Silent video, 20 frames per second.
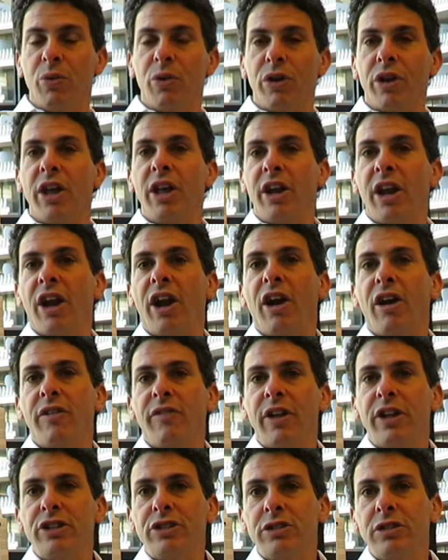working in our
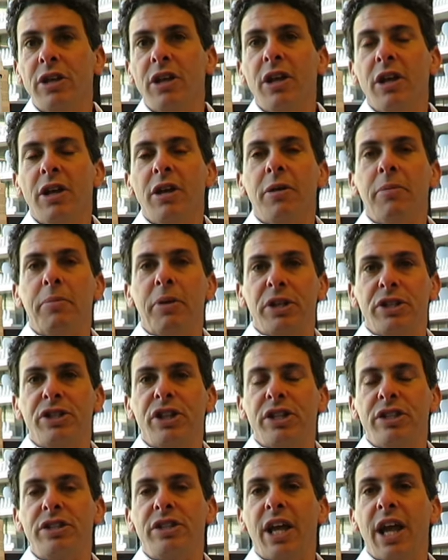oh. events
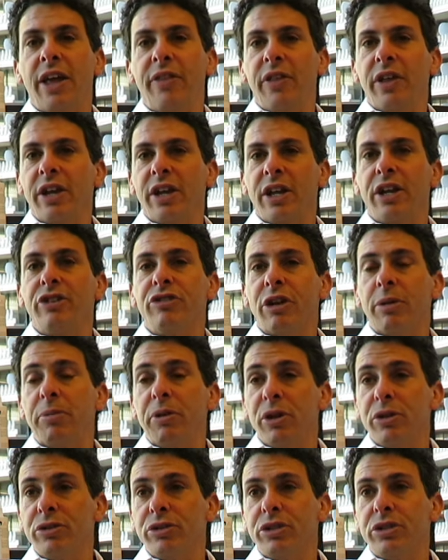business, and it
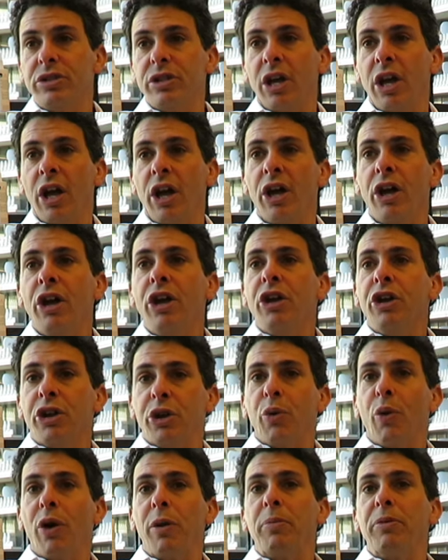contributes uh,
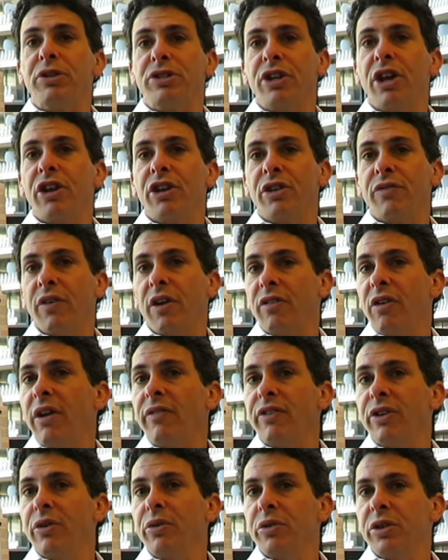twenty uh, percent of our
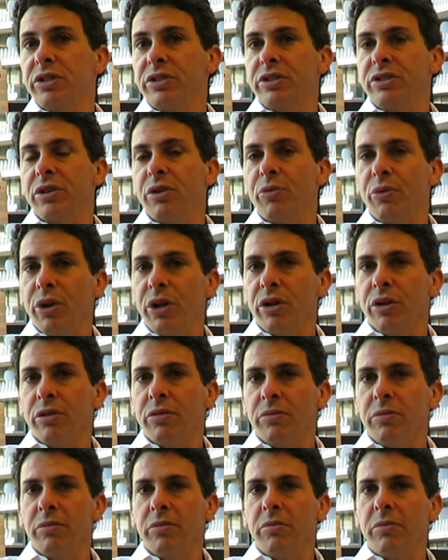revenue. This is a
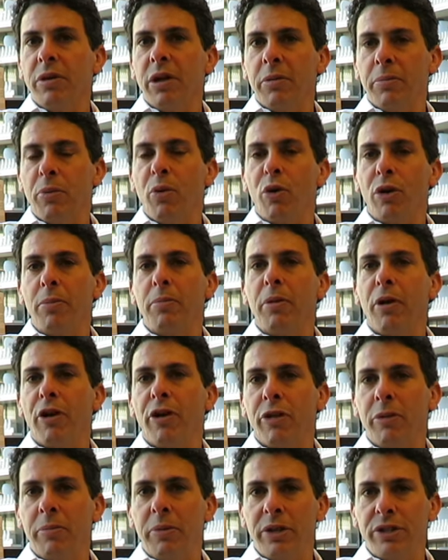real important
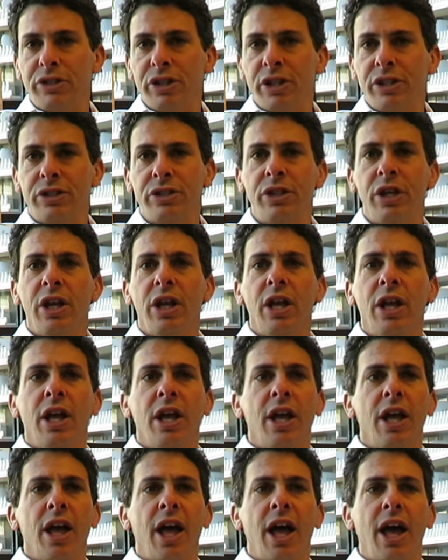part of the business.
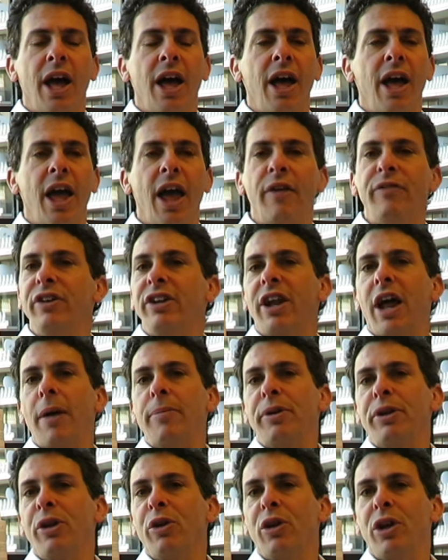Uh, every
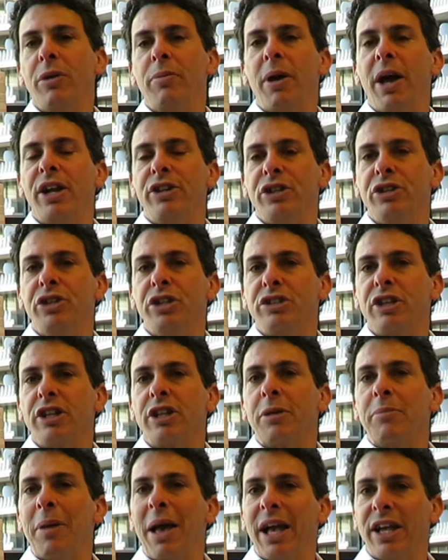topic you can imagine, just
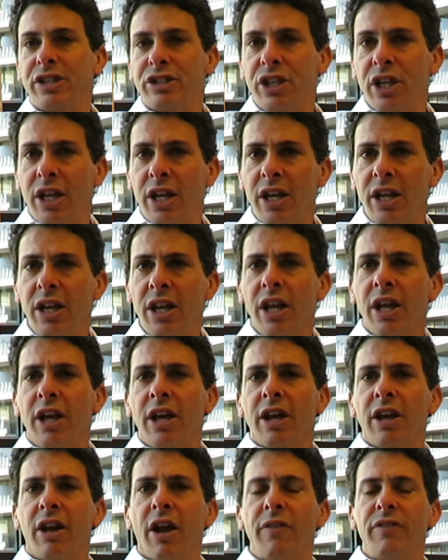like the magazine
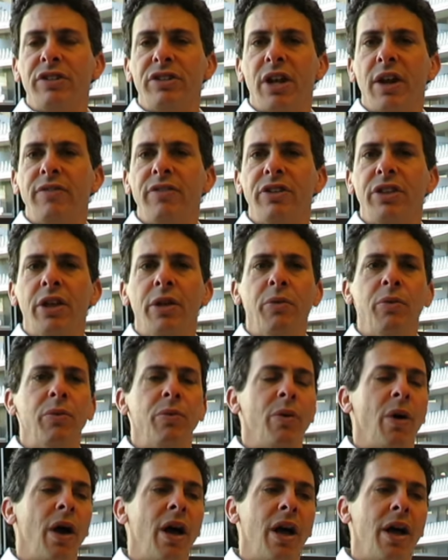covers
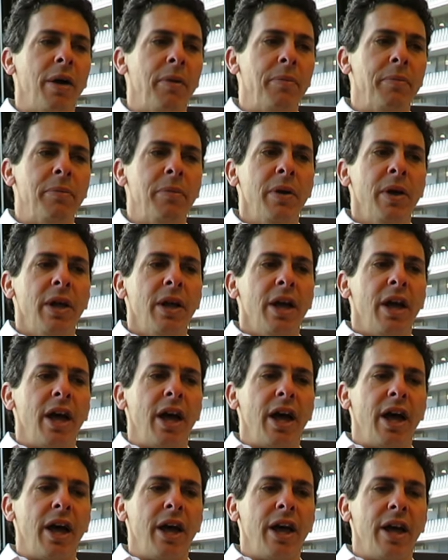everything. Um,
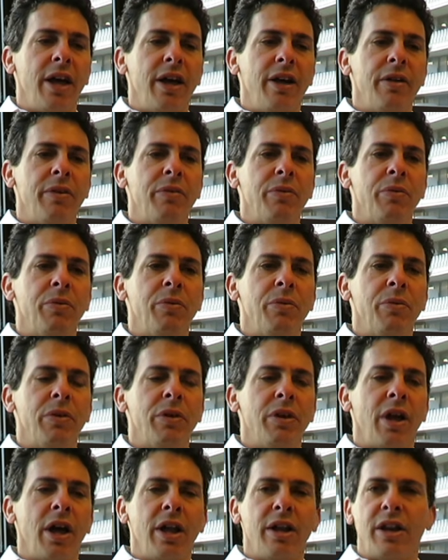uh,
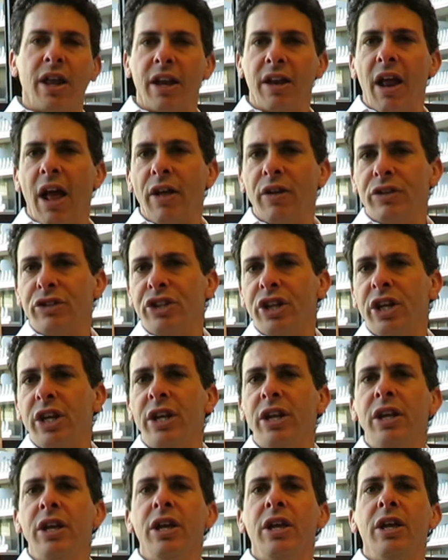uh,
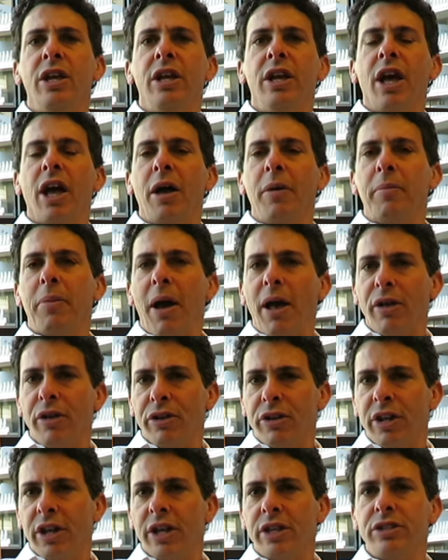technology, uh,
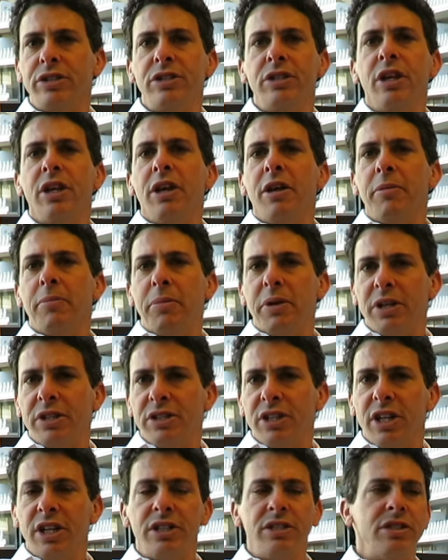politics,
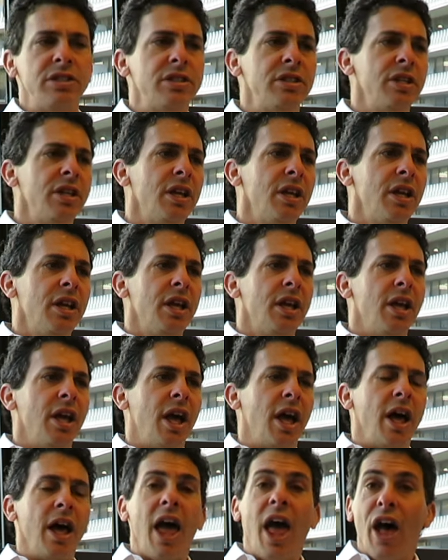business,
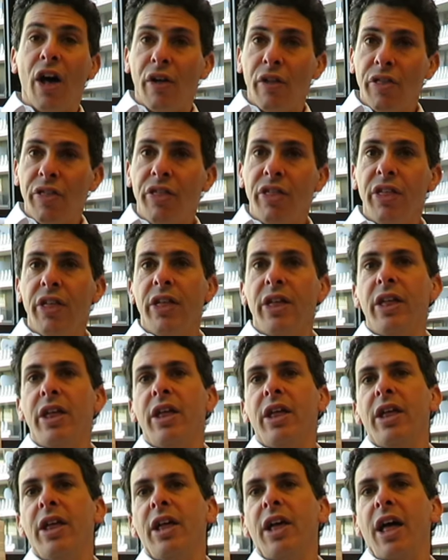uh, health,
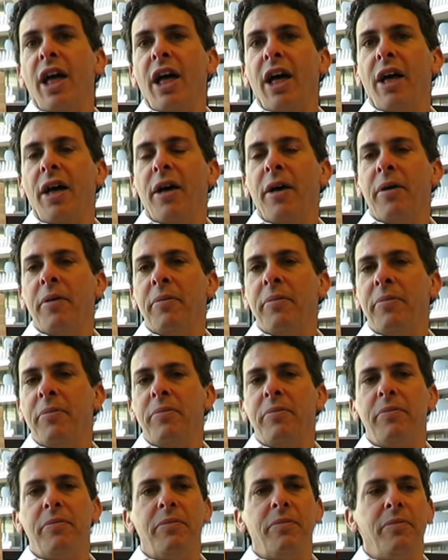
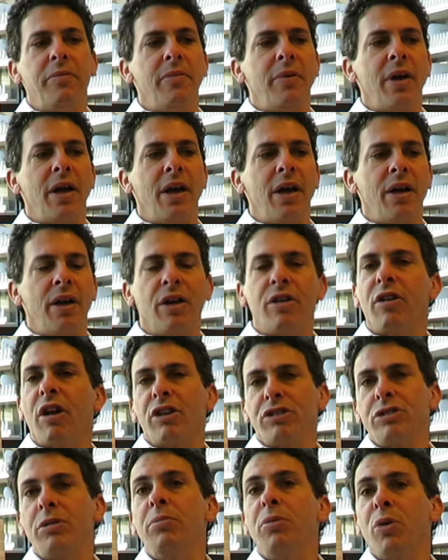um, uh,
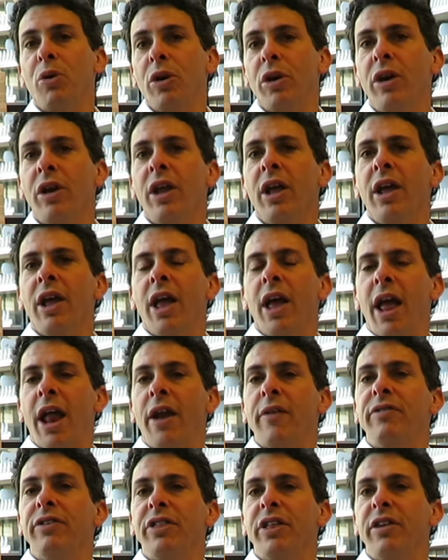across the board,
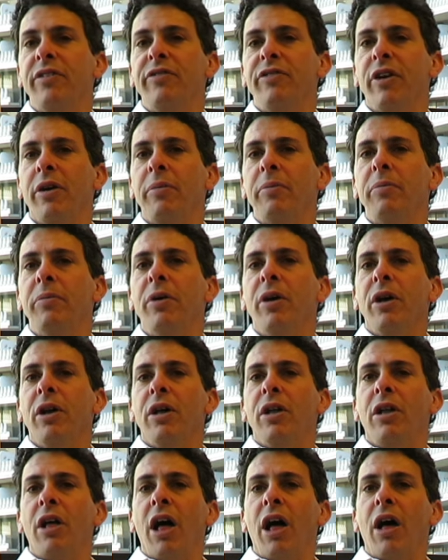and everything from
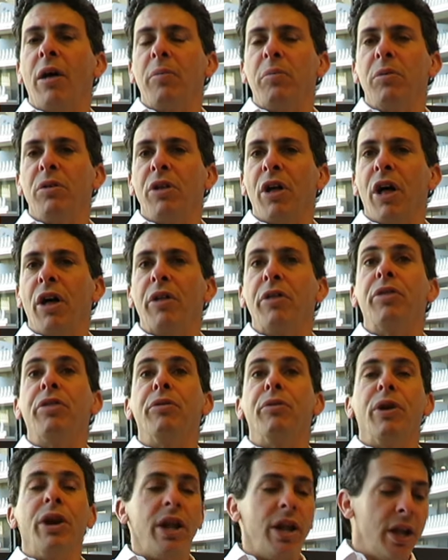uh, uh,
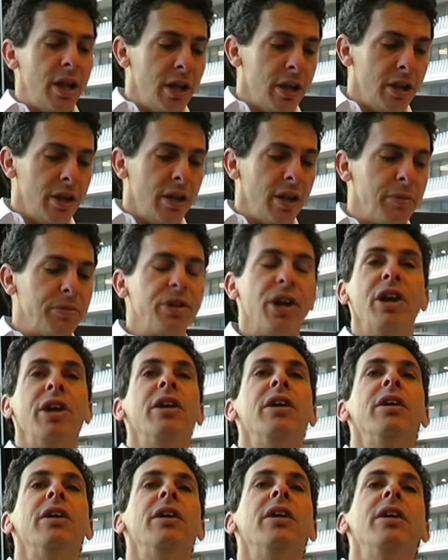three. I'm sorry.
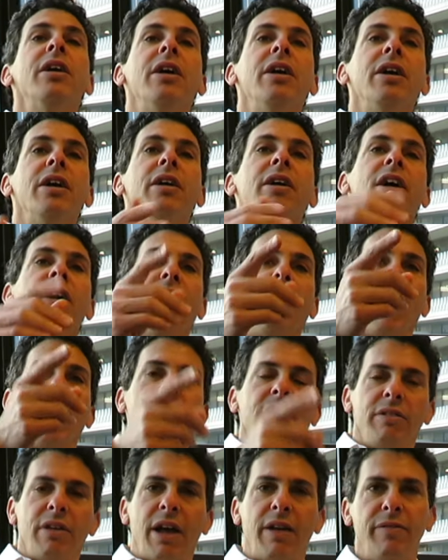
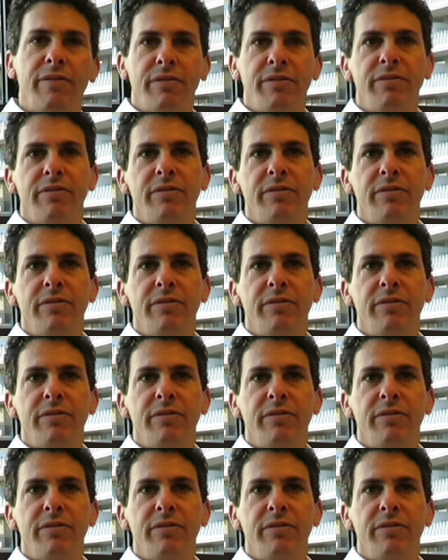Okay, I.